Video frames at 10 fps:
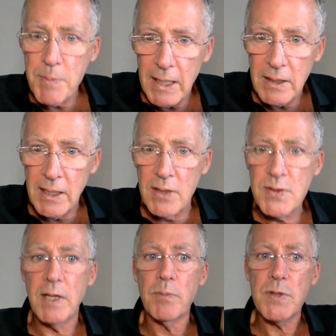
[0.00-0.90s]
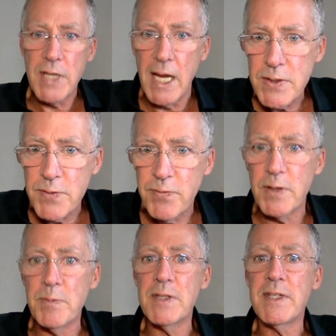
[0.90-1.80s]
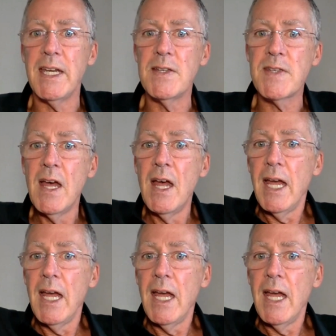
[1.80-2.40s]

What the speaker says: magnesiums, test vitamin Ds,